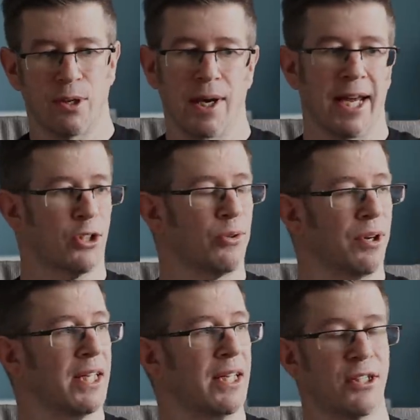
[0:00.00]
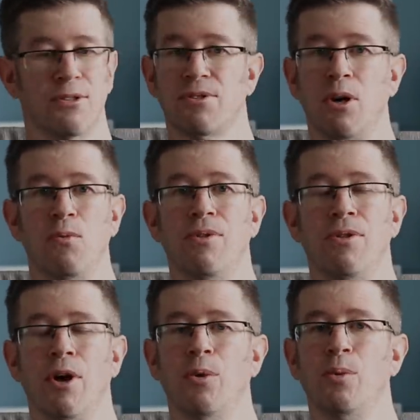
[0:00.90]
no electronic issues, no,
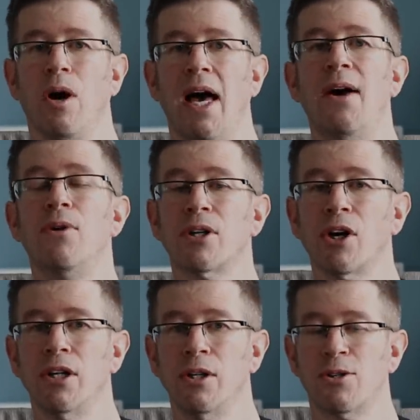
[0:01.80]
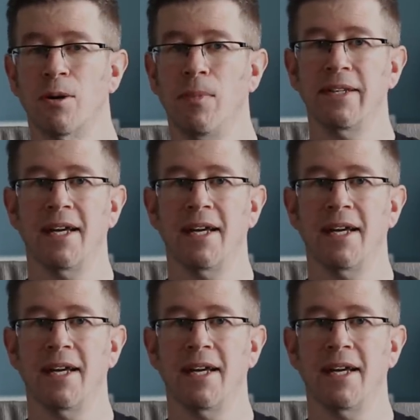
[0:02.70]
no error codes on my